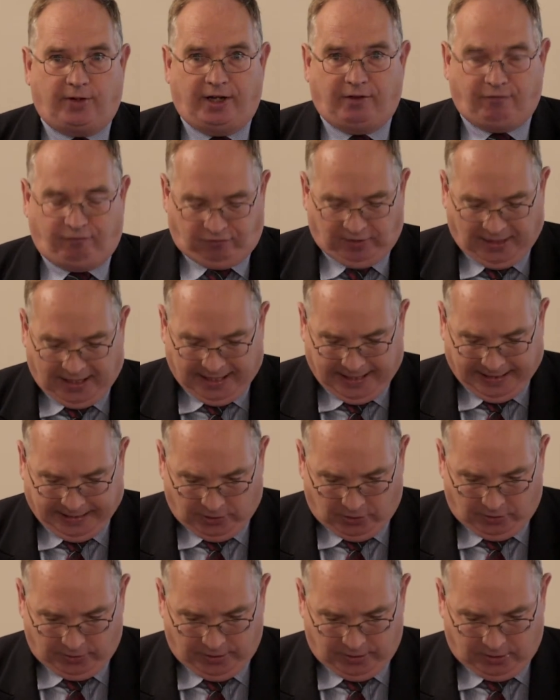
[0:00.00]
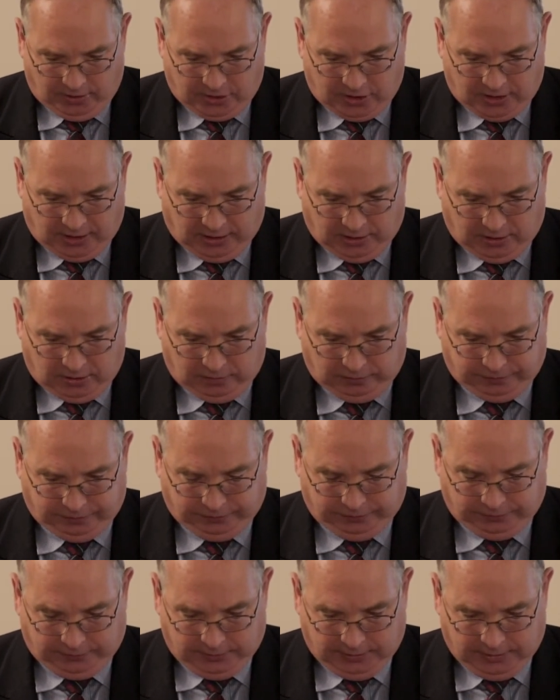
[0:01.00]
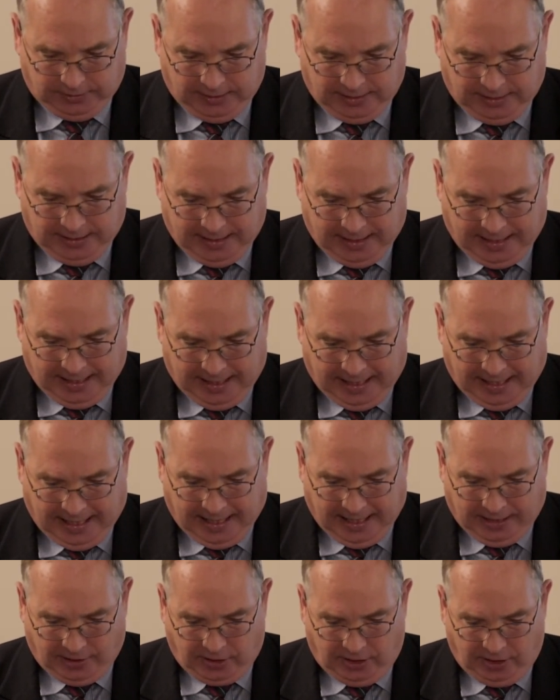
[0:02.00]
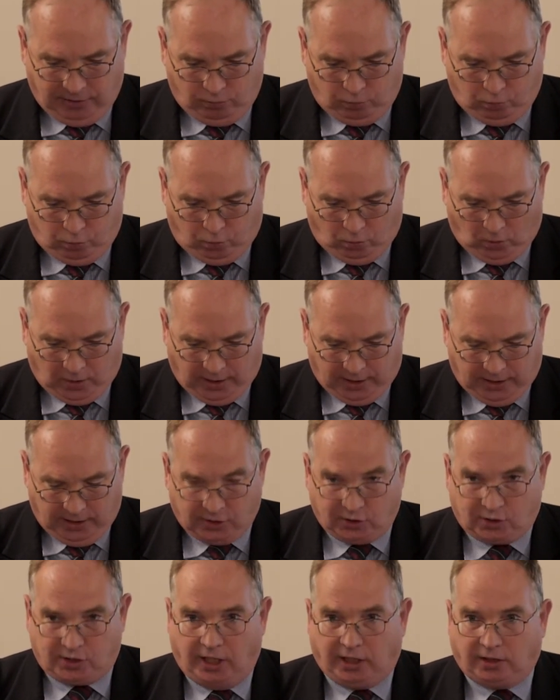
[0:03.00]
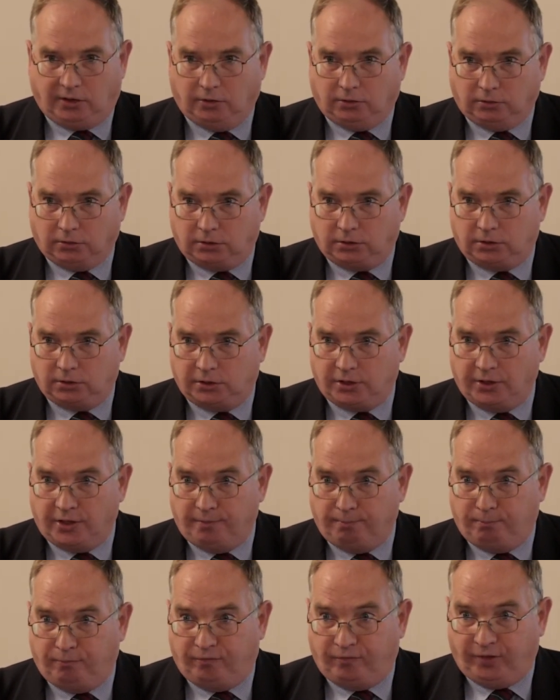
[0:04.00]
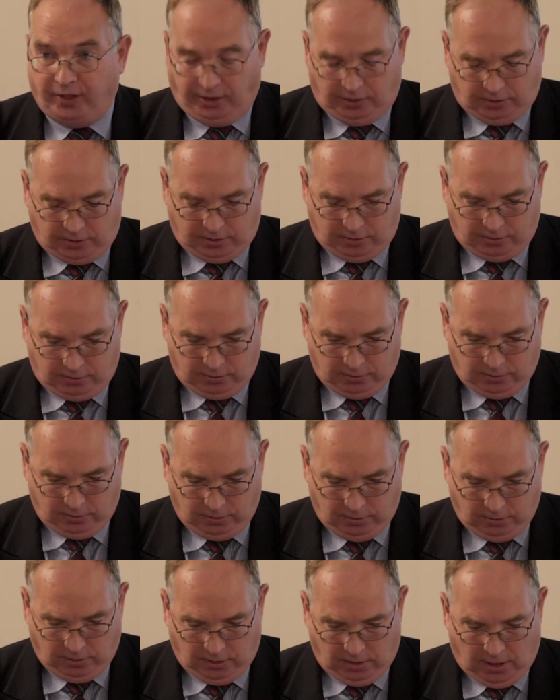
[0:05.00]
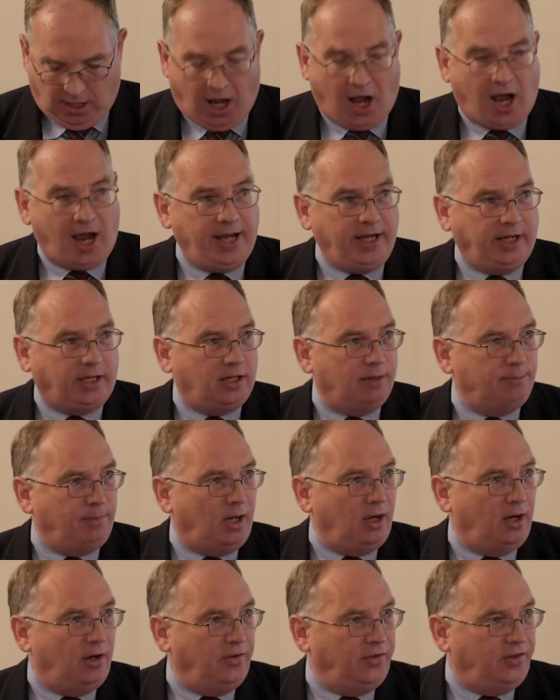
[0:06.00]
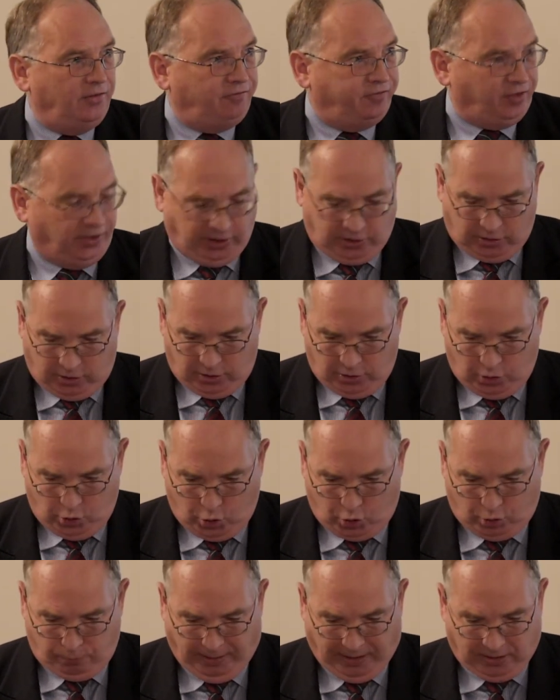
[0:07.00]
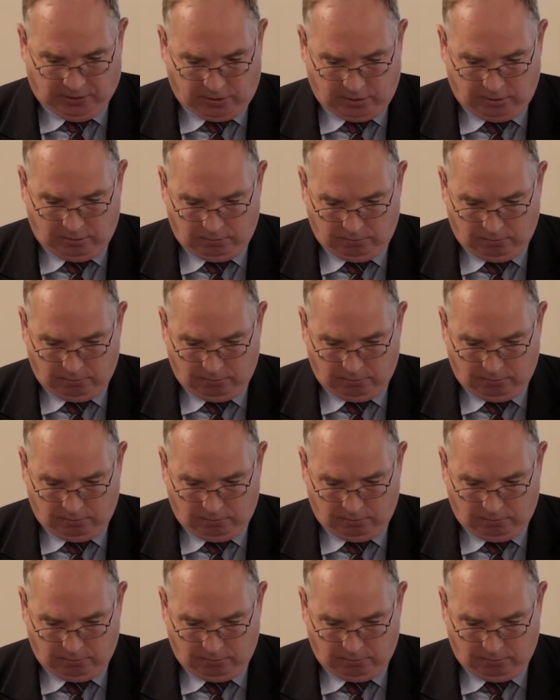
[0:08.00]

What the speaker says: red flag on the Ochakov, and he signals to the fleet, "I command the fleet, Schmidt.